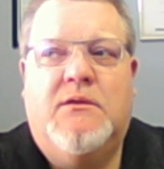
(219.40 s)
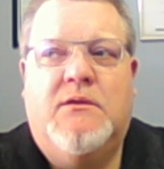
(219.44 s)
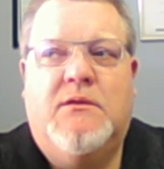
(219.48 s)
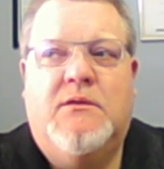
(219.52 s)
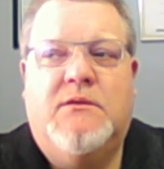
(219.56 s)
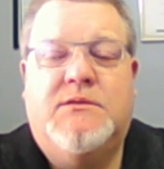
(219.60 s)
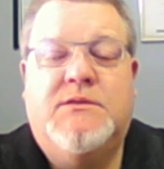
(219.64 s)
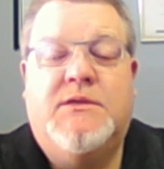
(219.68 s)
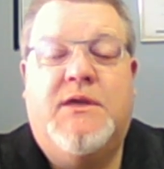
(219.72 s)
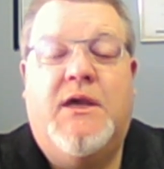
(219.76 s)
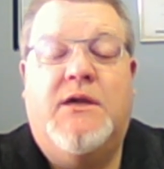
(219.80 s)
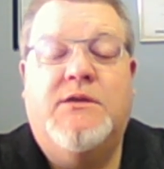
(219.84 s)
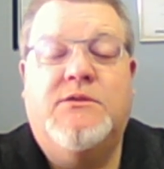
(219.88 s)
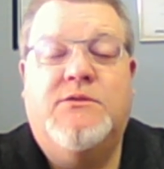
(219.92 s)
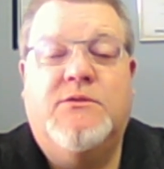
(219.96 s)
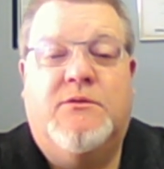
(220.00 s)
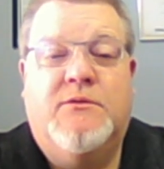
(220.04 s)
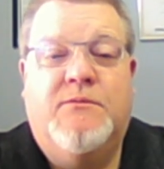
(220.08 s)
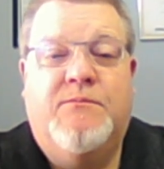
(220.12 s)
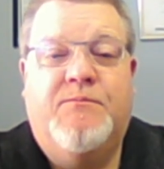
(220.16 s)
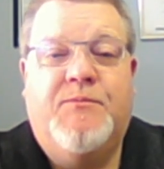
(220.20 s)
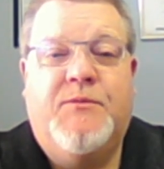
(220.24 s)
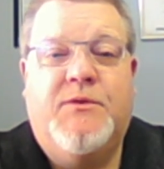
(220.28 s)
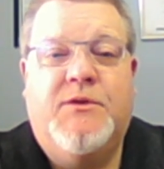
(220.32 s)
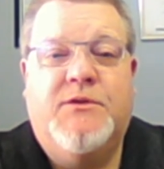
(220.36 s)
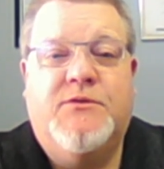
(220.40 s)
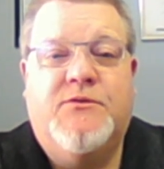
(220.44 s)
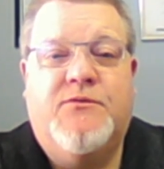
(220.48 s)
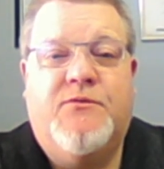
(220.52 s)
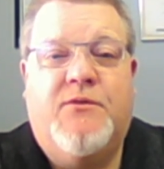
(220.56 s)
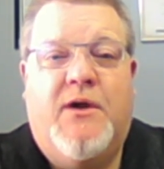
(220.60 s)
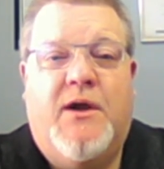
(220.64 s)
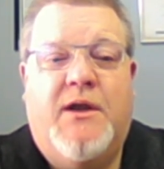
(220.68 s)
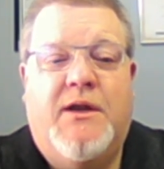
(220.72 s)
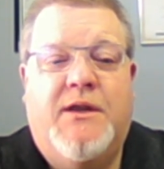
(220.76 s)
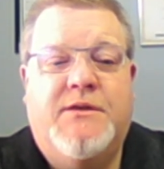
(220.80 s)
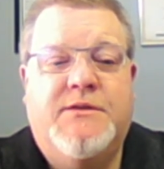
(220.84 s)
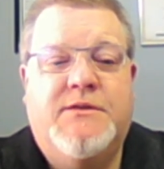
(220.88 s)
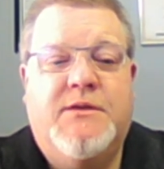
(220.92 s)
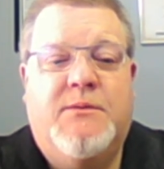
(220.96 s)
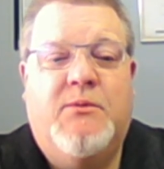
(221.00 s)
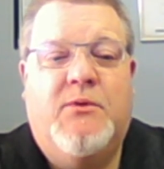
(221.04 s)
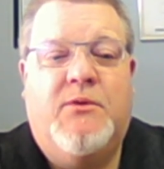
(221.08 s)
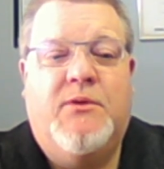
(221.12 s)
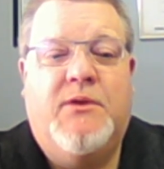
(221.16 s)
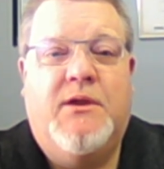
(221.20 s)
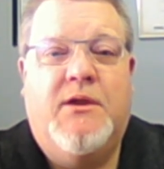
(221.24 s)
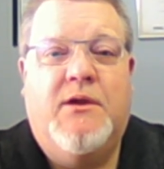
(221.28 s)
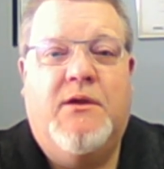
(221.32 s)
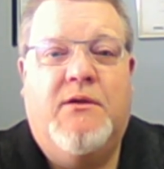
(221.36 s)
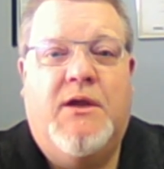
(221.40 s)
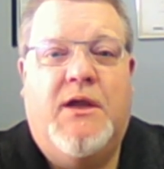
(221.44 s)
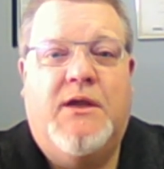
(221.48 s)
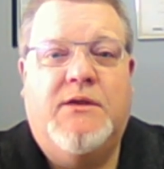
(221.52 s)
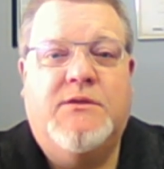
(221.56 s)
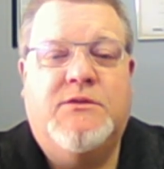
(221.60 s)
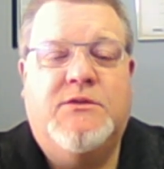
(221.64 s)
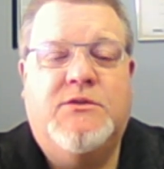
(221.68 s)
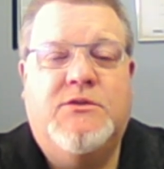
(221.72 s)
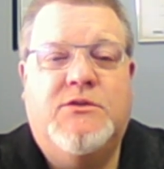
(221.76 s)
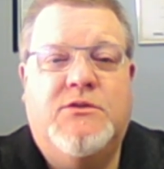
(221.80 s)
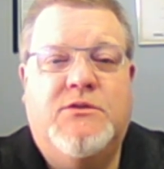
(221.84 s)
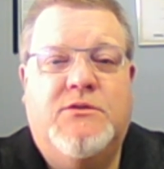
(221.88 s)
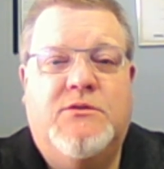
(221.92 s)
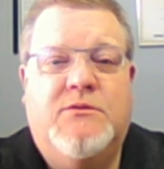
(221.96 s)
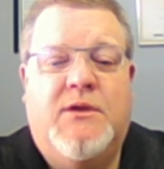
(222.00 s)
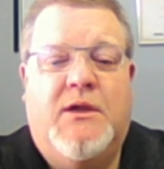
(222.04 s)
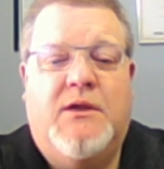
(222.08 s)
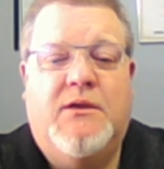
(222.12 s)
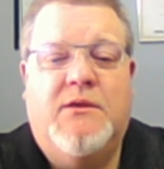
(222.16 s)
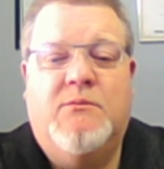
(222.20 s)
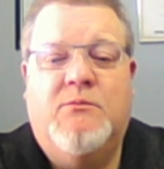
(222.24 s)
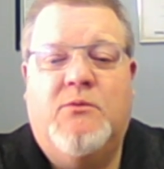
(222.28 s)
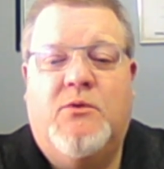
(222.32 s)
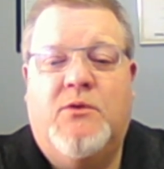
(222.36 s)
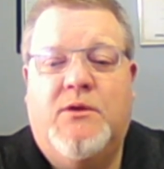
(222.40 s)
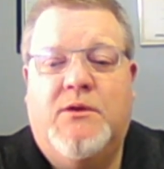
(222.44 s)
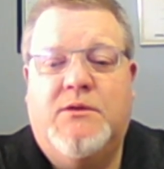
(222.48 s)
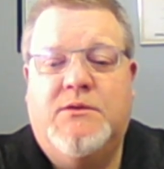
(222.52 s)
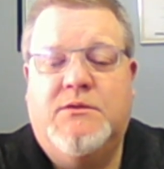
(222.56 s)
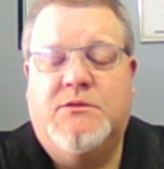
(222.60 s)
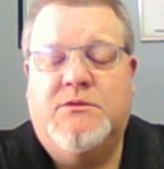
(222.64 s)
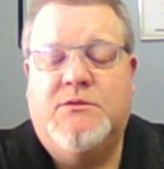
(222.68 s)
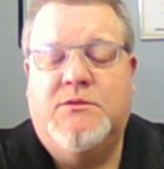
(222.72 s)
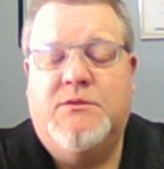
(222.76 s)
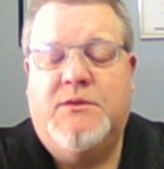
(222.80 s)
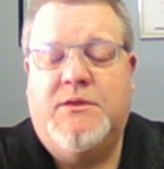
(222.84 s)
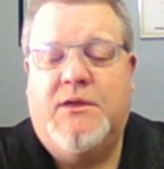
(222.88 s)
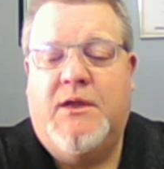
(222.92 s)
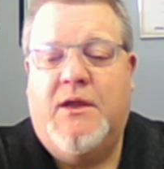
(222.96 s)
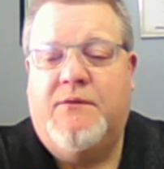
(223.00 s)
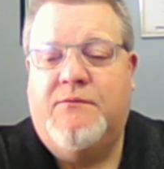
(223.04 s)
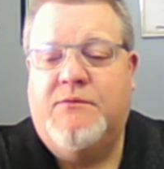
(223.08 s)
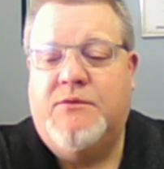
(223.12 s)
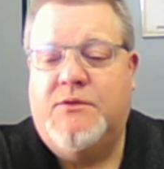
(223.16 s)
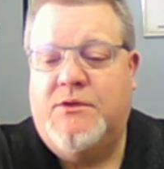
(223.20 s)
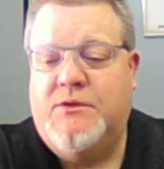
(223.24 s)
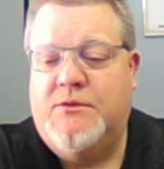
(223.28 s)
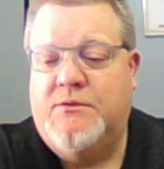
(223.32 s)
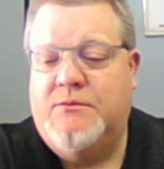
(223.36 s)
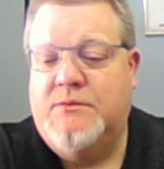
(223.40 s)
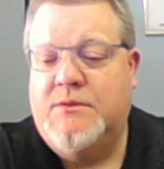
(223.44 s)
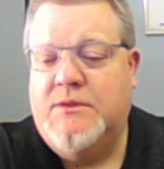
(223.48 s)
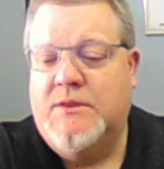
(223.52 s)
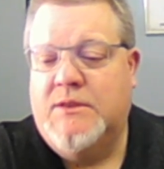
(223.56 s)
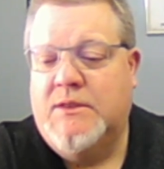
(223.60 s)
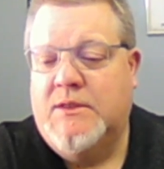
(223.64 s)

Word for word: schedule because Fridays I'm only here 8 to 2, 8 in the morning to 2 in the afternoon.